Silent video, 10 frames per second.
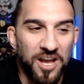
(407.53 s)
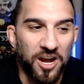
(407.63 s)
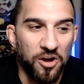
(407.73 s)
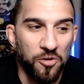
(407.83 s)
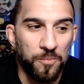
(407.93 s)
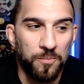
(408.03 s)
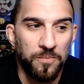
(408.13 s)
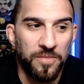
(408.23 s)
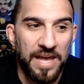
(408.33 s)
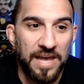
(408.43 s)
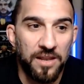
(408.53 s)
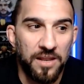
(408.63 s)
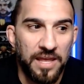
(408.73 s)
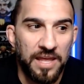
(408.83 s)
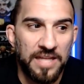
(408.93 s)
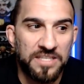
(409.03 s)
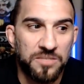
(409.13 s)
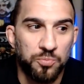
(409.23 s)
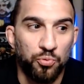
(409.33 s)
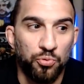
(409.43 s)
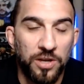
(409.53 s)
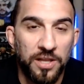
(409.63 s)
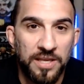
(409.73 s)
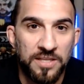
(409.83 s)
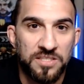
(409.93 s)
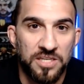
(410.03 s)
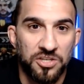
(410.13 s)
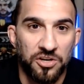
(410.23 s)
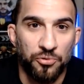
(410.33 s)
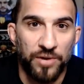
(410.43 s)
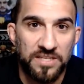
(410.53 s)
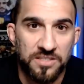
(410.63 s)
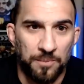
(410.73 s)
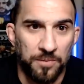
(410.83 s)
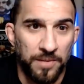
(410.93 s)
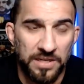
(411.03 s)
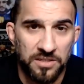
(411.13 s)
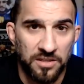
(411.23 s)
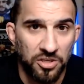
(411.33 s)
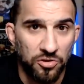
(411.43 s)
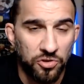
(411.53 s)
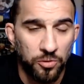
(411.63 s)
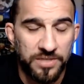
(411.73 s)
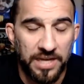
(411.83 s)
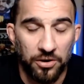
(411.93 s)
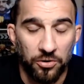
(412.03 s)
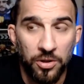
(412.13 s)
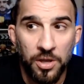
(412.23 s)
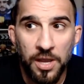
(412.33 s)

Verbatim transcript: Um, that it's really such a great supplement to the YouTube channel.